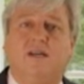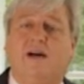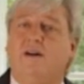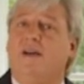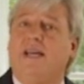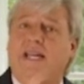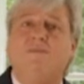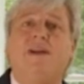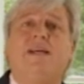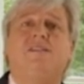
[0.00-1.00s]
Now,
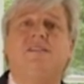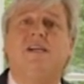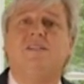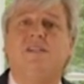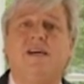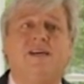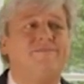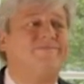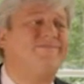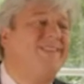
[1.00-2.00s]
anybody else tells you
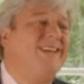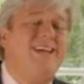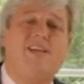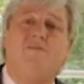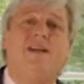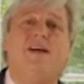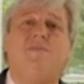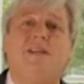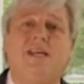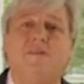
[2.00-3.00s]
that, yeah, you may not
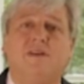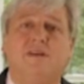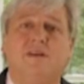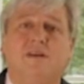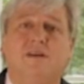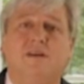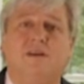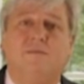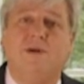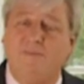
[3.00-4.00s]
believe it.
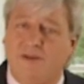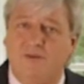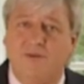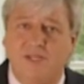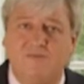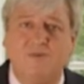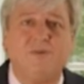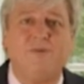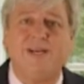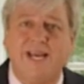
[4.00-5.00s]
But I've been doing this for
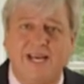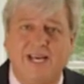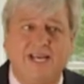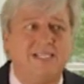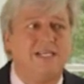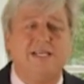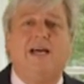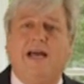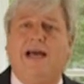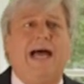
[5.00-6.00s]
3 decades.
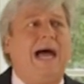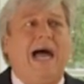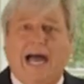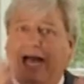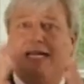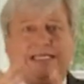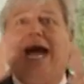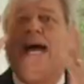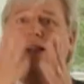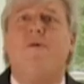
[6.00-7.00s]

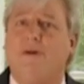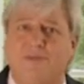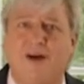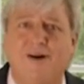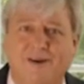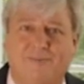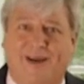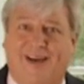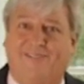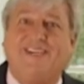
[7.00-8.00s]
I know what I'm talking
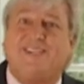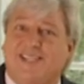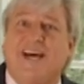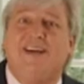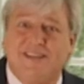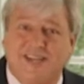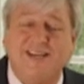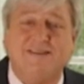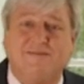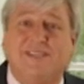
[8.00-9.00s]
about. This is how you
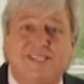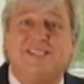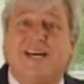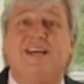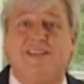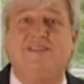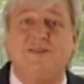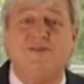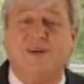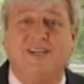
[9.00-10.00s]
live. This is how you
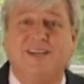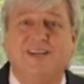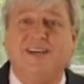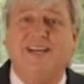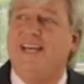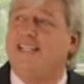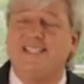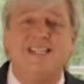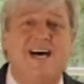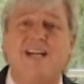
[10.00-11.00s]
do it.
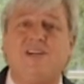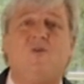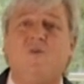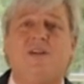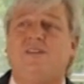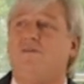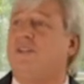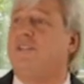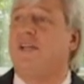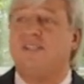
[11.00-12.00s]
It's not going to
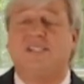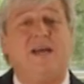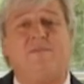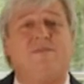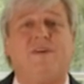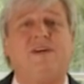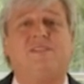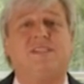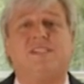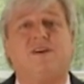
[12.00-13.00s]
just snap your
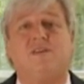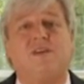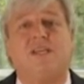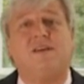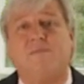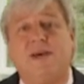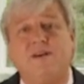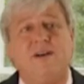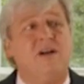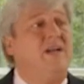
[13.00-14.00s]
fingers and it's all going to get
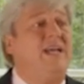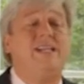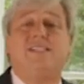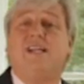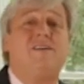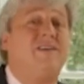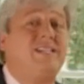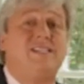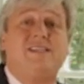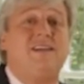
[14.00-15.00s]
better, and it's not going to
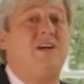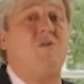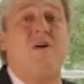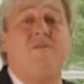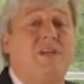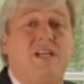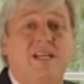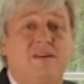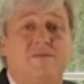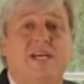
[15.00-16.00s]
necessarily go off the
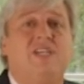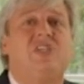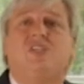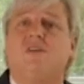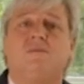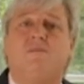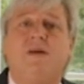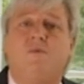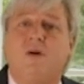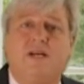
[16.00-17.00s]
cliff. It's just going to
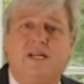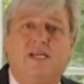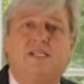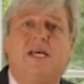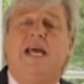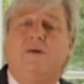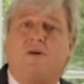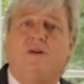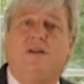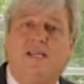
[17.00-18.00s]
be what it is, and we're
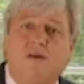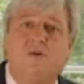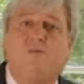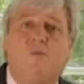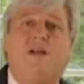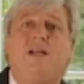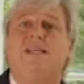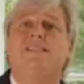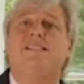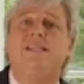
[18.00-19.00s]
going to deal with what it
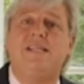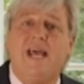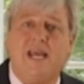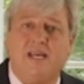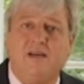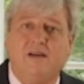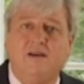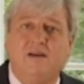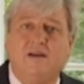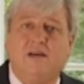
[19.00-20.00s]
is today,
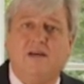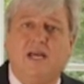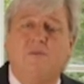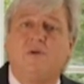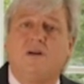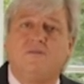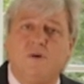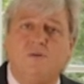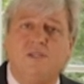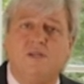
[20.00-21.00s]
and we're going to
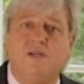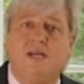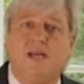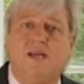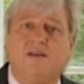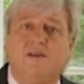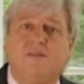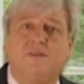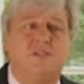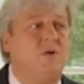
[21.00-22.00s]
focus on today.
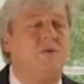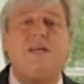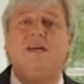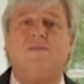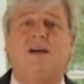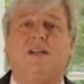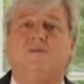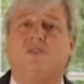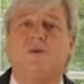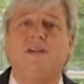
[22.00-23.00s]
There's an old hymn I
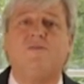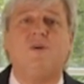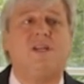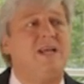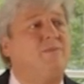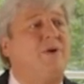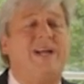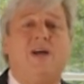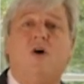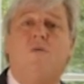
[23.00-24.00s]
love, strength for today,
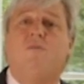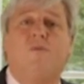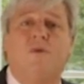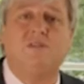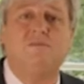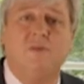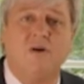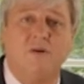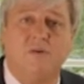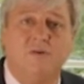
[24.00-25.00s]
bright hope
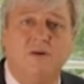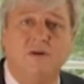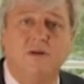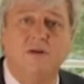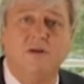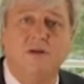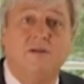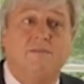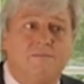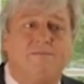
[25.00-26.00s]
tomorrow.
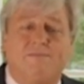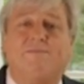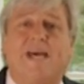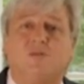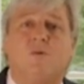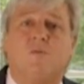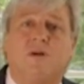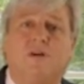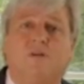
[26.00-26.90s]
That's what we're going